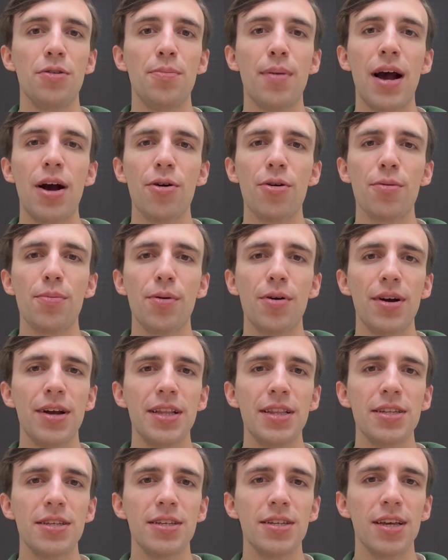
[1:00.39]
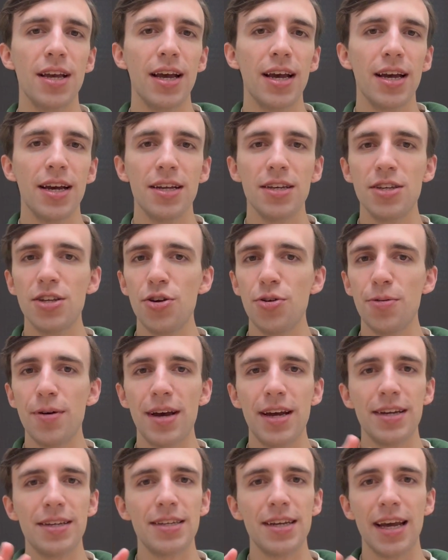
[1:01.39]
PowerPoints to
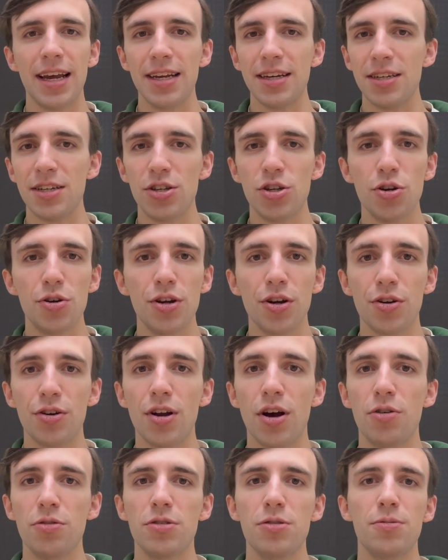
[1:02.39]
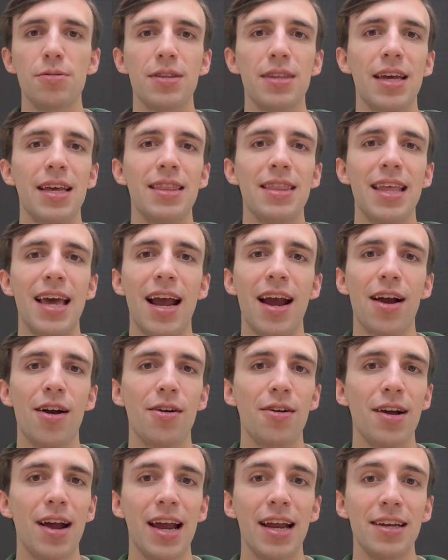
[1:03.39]
it and do your notes within there.
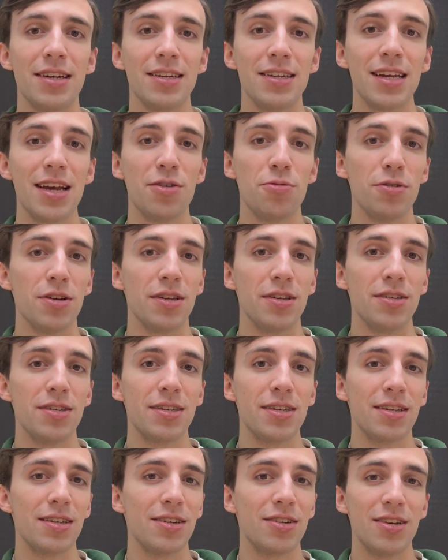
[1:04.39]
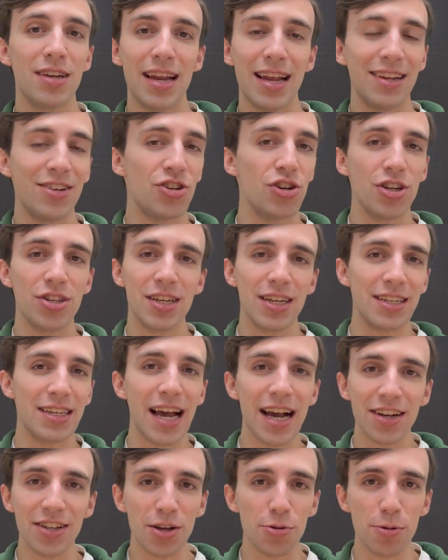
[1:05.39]
And it was just
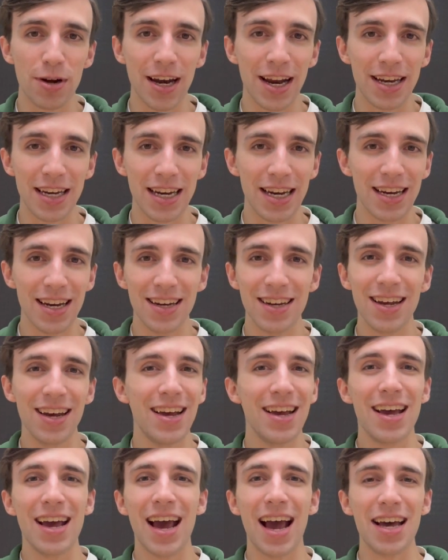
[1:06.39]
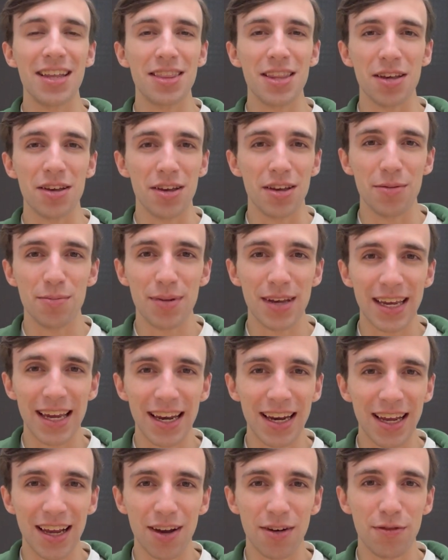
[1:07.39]
exactly what I needed at the
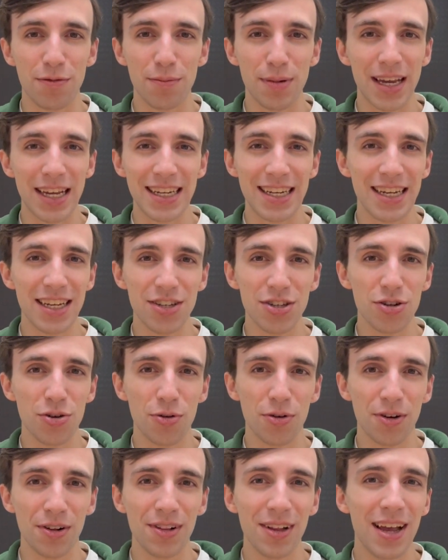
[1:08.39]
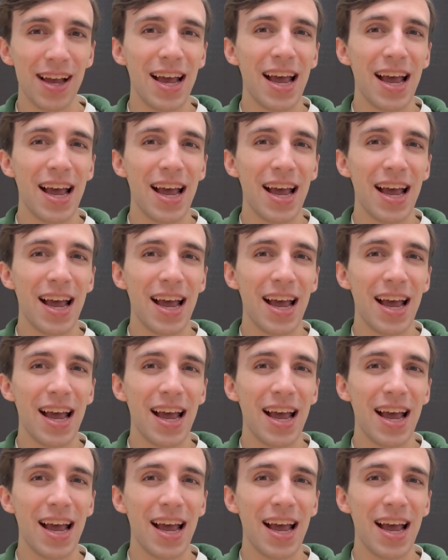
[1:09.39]
beginning of PT school.